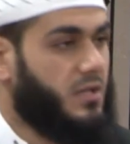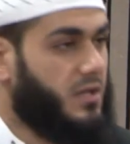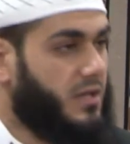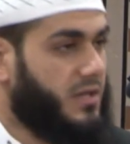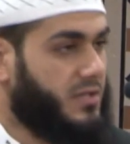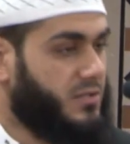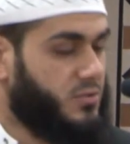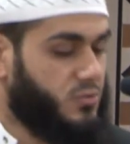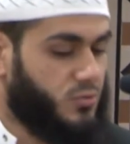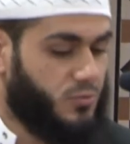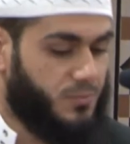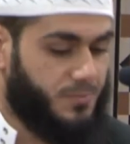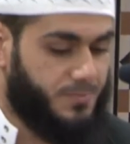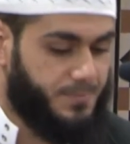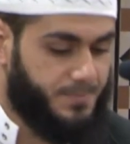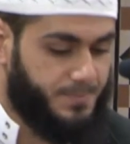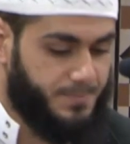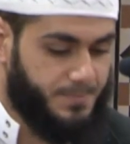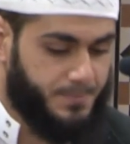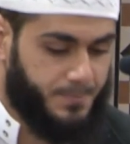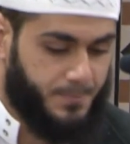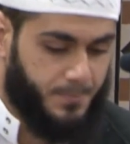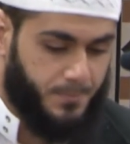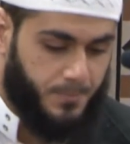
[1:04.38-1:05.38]
anhu.
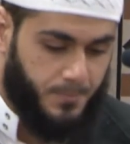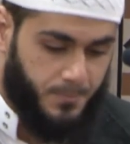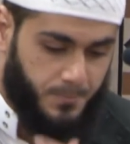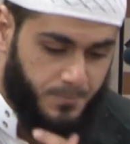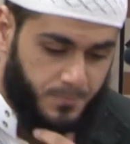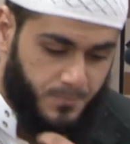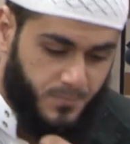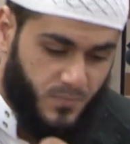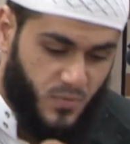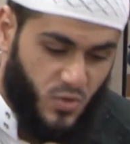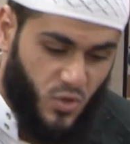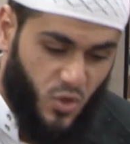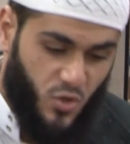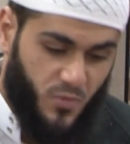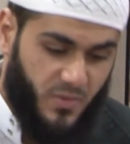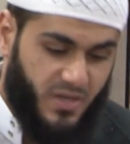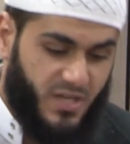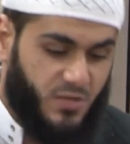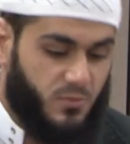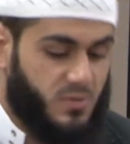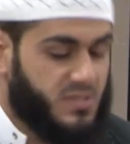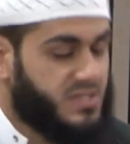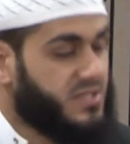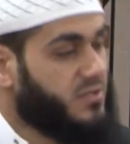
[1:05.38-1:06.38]

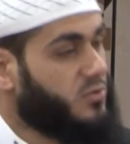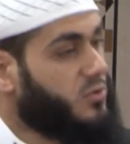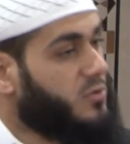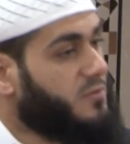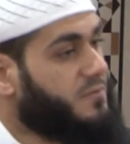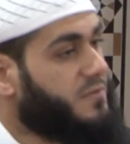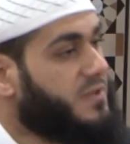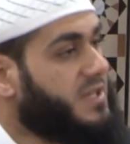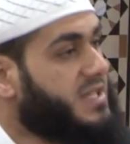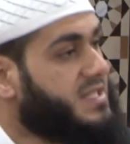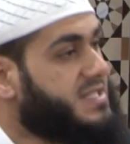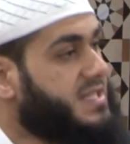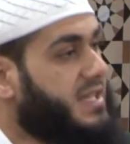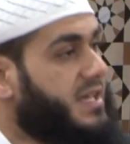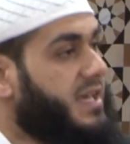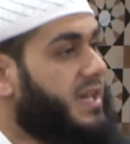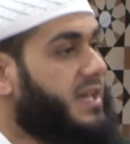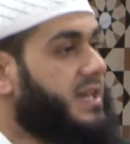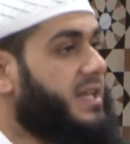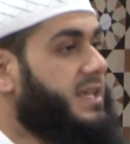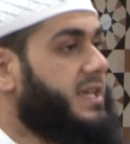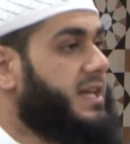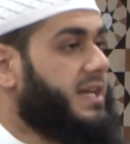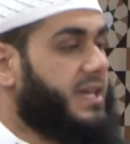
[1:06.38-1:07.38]
Umair was an orphan at
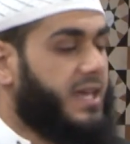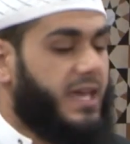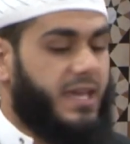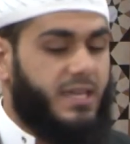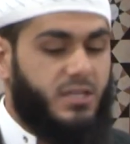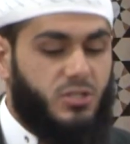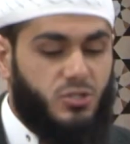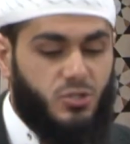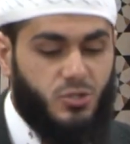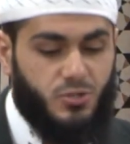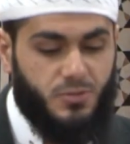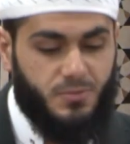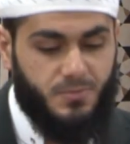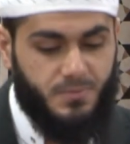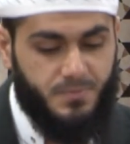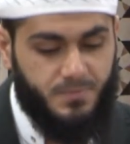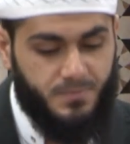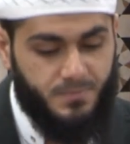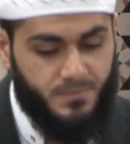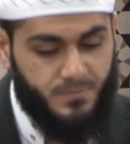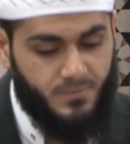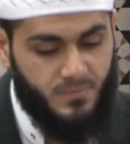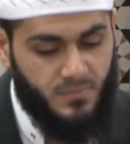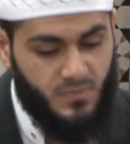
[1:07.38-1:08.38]
a young age.
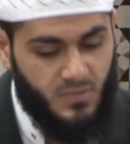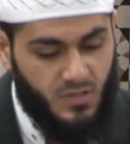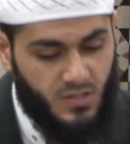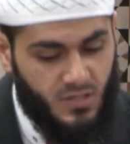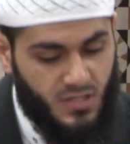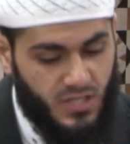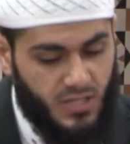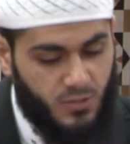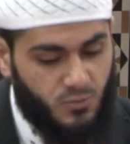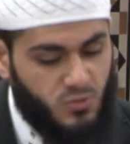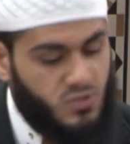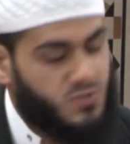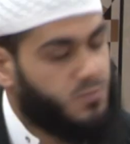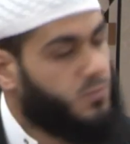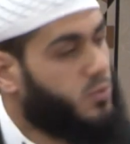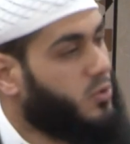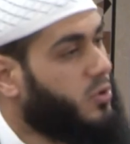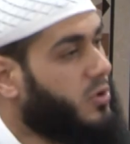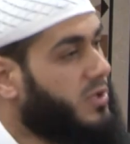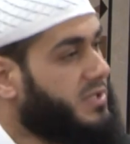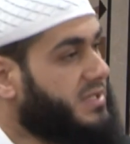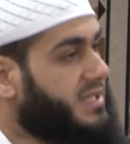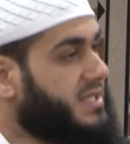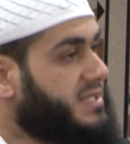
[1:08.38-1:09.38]
He was
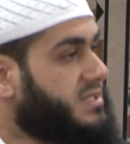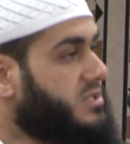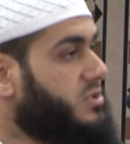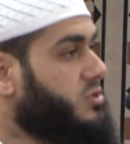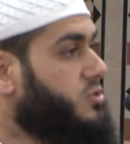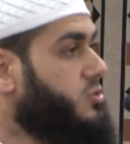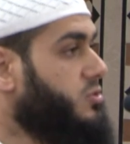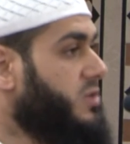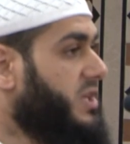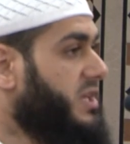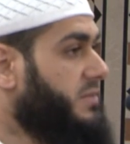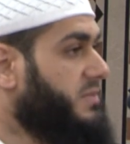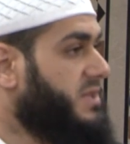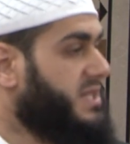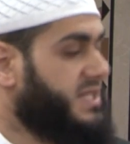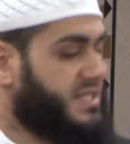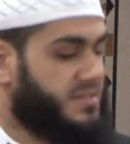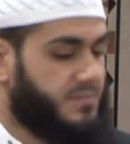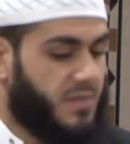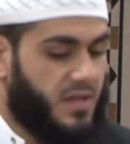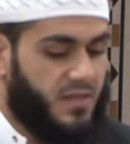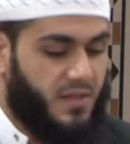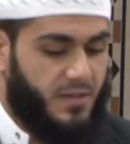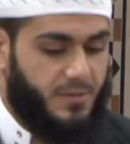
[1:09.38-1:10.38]
poor and destitute, him and his
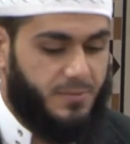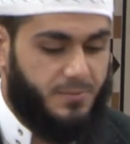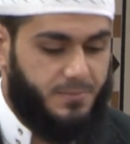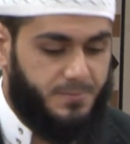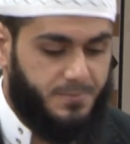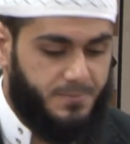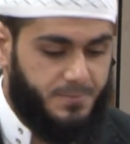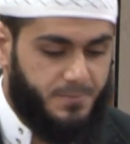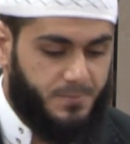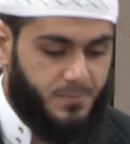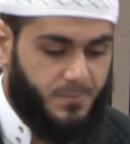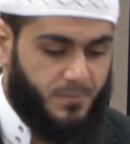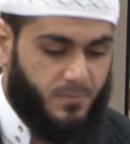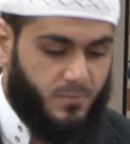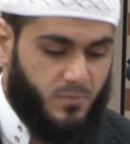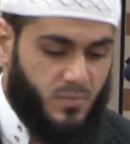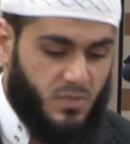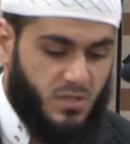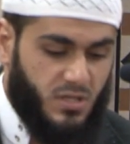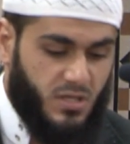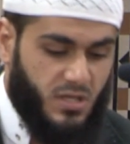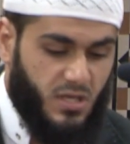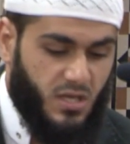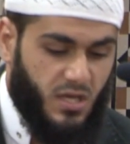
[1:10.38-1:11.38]
mother.
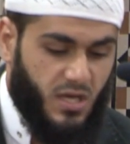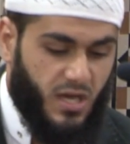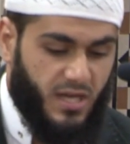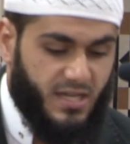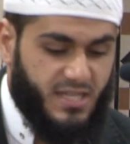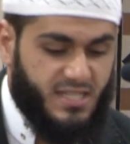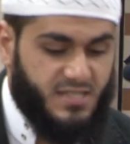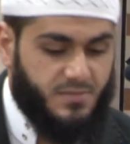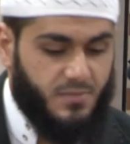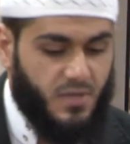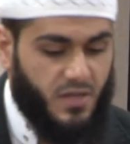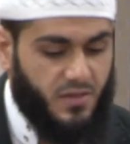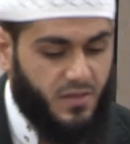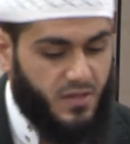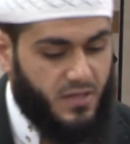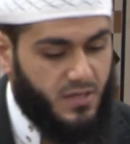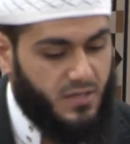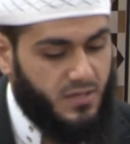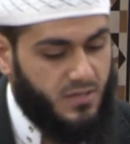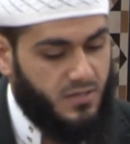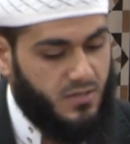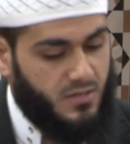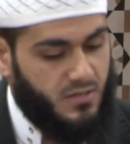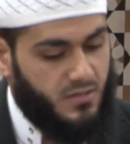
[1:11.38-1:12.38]
And his
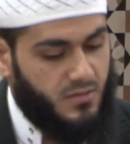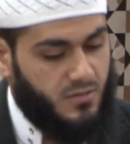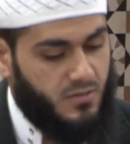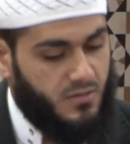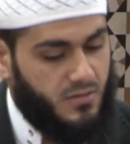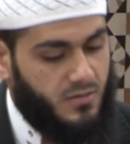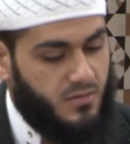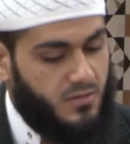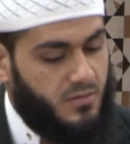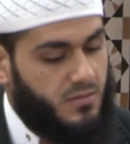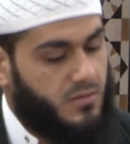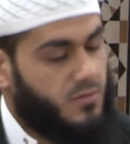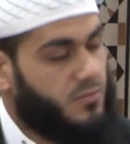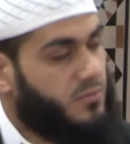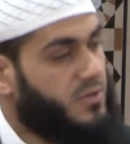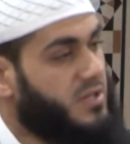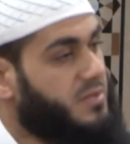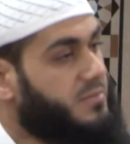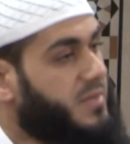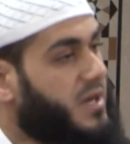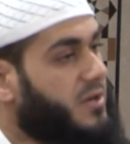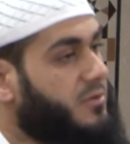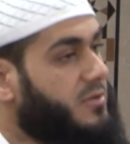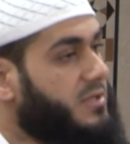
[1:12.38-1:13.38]
mother
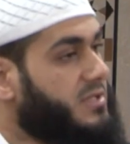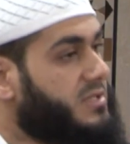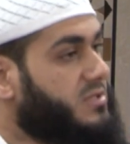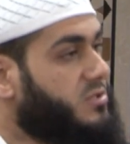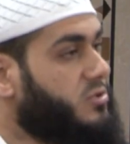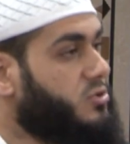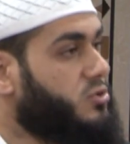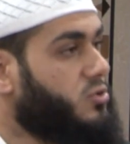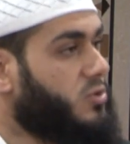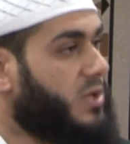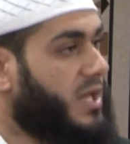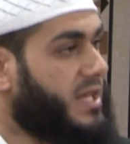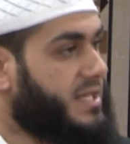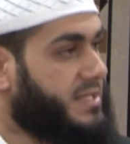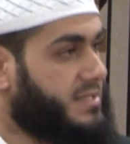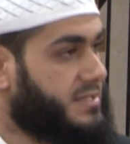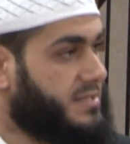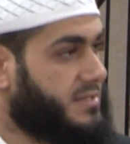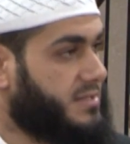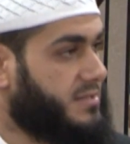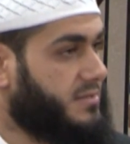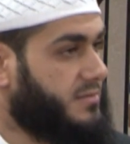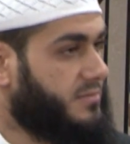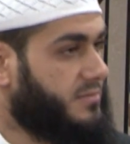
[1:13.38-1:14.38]
remarried to Julas